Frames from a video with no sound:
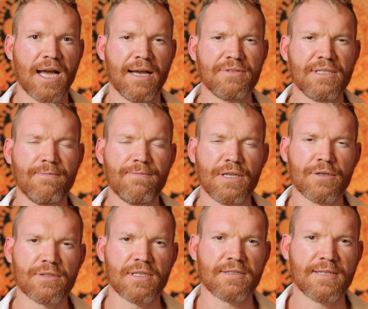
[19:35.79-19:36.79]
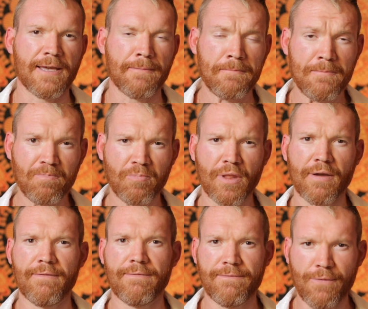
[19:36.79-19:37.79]
I've seen figures that say
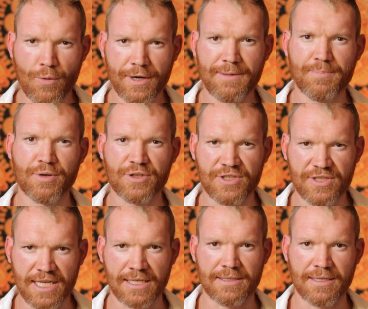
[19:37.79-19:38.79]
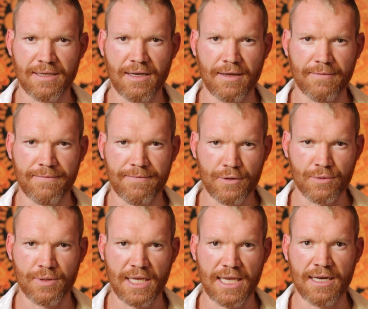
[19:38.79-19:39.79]
40% of
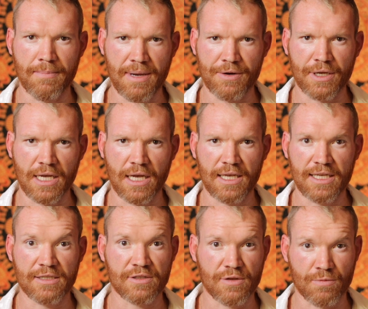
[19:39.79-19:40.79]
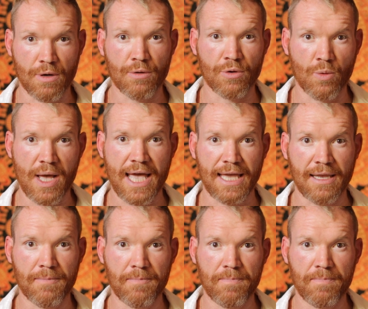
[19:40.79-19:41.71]
food in America is thrown away.